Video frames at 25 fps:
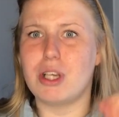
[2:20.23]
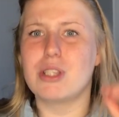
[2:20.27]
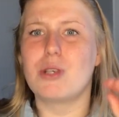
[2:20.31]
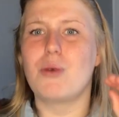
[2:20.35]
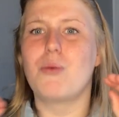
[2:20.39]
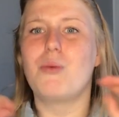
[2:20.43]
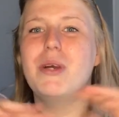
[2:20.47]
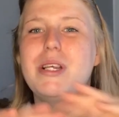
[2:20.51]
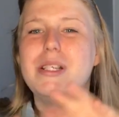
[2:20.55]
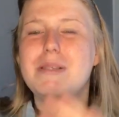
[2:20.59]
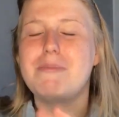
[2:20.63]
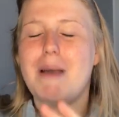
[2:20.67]

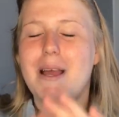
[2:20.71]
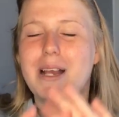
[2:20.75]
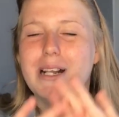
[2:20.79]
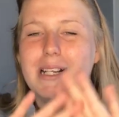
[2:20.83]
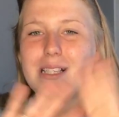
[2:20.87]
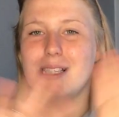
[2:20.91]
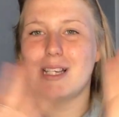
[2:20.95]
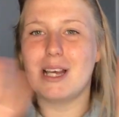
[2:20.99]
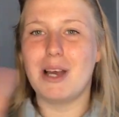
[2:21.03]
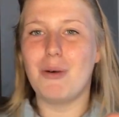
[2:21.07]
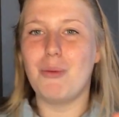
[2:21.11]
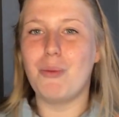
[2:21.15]
we
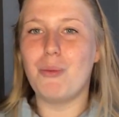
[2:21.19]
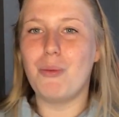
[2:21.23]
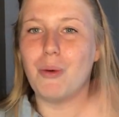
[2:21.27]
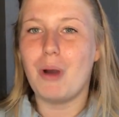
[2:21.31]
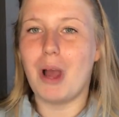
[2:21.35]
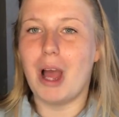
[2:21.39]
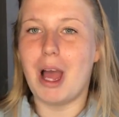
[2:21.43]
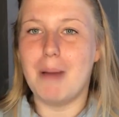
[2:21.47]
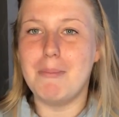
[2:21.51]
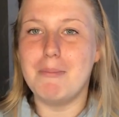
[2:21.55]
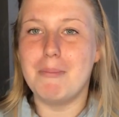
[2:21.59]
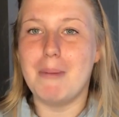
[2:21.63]
spent
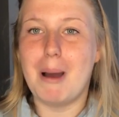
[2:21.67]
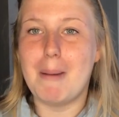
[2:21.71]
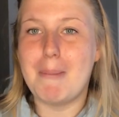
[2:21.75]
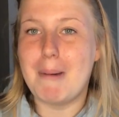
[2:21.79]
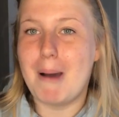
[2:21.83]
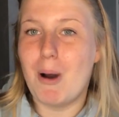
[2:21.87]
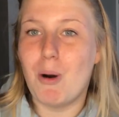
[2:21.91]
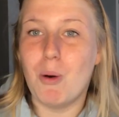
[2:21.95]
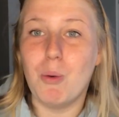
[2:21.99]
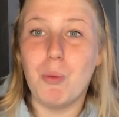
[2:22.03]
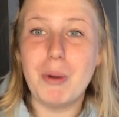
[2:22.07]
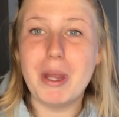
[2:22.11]

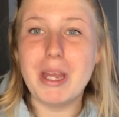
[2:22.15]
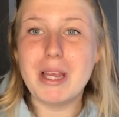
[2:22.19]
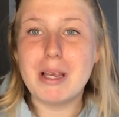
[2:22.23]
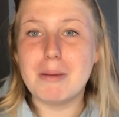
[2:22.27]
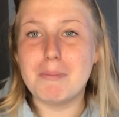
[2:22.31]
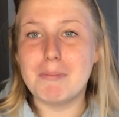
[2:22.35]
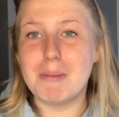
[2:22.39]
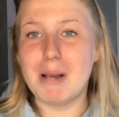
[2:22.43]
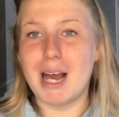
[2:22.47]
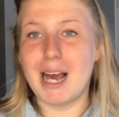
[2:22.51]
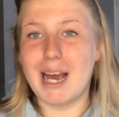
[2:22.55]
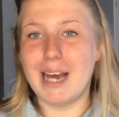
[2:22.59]
about a week
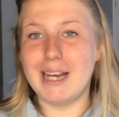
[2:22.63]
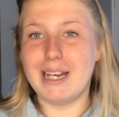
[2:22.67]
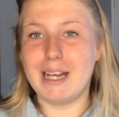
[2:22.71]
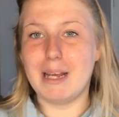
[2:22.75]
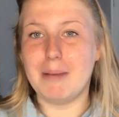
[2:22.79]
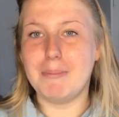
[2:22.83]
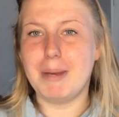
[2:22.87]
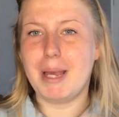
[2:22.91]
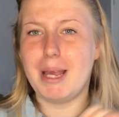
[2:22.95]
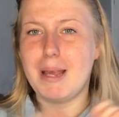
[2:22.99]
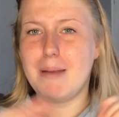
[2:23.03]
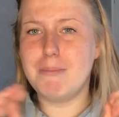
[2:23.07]

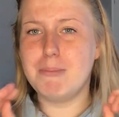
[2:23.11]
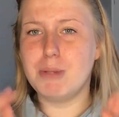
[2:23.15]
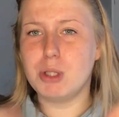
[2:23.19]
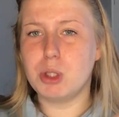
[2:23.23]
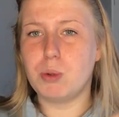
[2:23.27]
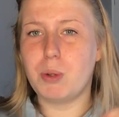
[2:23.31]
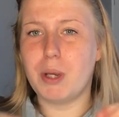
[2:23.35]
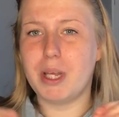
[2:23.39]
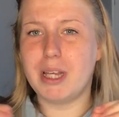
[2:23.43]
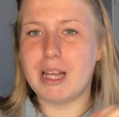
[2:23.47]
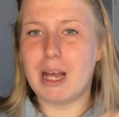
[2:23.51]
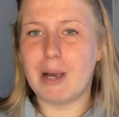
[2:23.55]
planning, but in
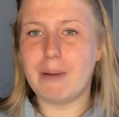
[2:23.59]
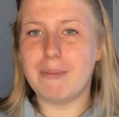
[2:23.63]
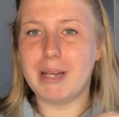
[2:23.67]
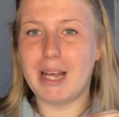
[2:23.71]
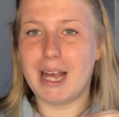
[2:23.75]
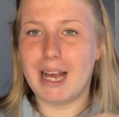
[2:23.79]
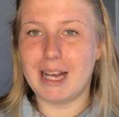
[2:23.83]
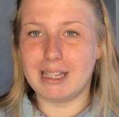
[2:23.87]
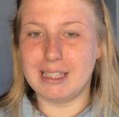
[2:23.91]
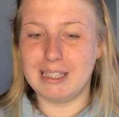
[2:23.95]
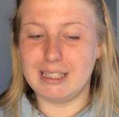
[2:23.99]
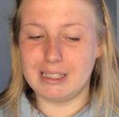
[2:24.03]
between that we
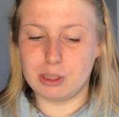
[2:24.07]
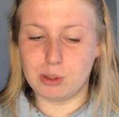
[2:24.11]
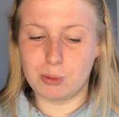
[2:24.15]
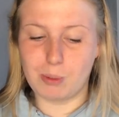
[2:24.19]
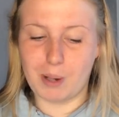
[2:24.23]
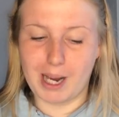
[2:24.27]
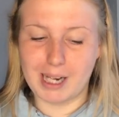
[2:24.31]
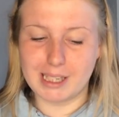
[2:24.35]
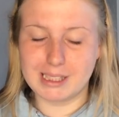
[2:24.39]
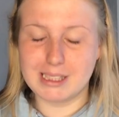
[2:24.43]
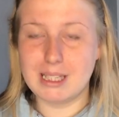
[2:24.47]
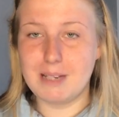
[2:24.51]
had little
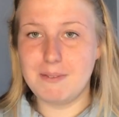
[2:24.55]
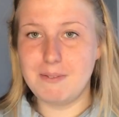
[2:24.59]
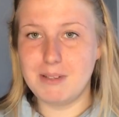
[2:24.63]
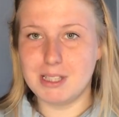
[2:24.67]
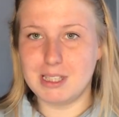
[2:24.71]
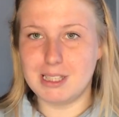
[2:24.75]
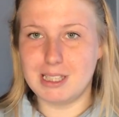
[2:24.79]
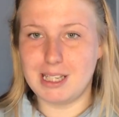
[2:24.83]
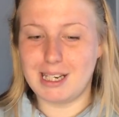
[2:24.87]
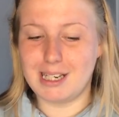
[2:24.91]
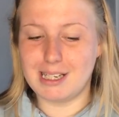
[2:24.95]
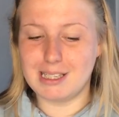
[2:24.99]

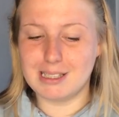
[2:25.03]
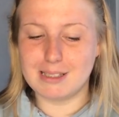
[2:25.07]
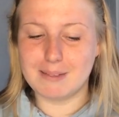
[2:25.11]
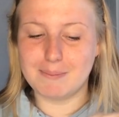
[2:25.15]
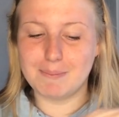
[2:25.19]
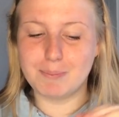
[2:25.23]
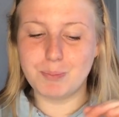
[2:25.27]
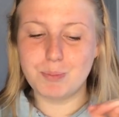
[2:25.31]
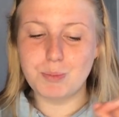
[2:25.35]
activities.